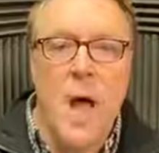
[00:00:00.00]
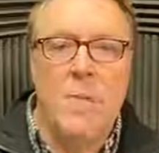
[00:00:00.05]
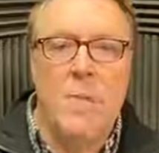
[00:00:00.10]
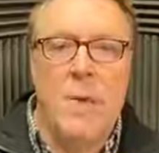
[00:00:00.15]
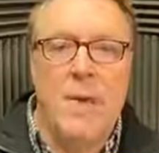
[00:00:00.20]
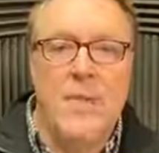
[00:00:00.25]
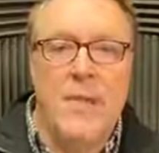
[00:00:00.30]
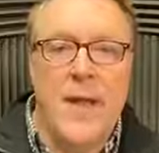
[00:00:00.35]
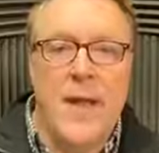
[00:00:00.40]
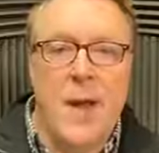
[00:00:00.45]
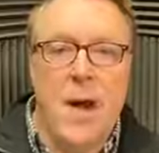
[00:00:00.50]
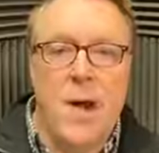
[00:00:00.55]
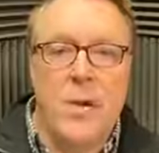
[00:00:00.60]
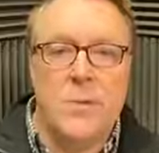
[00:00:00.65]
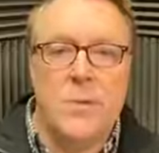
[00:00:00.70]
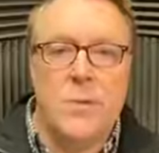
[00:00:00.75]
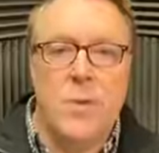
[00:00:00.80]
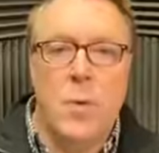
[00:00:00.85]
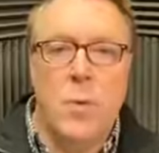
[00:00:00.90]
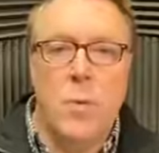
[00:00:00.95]
but they
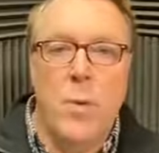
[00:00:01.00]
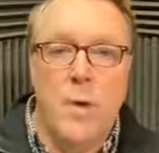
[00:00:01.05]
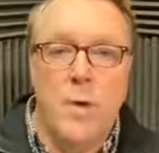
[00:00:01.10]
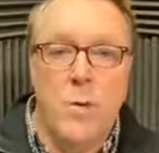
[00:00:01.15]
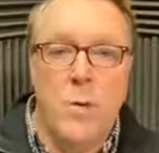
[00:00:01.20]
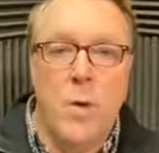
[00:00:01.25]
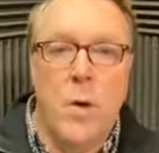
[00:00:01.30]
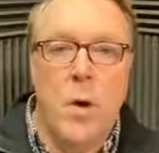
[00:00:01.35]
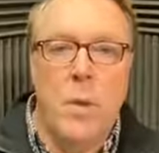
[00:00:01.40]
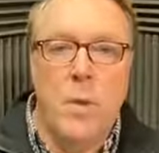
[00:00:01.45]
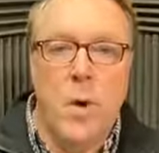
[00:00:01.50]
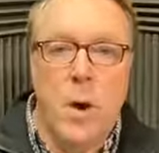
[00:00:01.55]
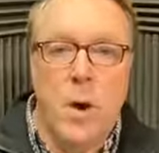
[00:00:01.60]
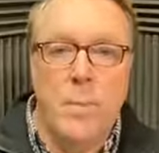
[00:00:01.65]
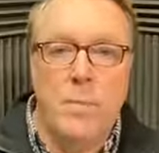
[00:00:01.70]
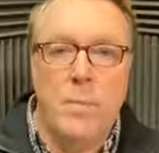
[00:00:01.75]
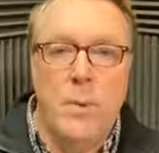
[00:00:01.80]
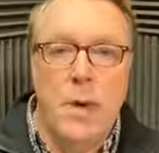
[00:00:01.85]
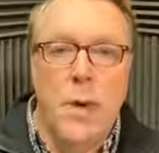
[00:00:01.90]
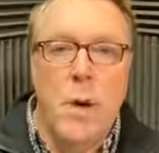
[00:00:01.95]
also will go
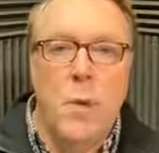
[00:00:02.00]
up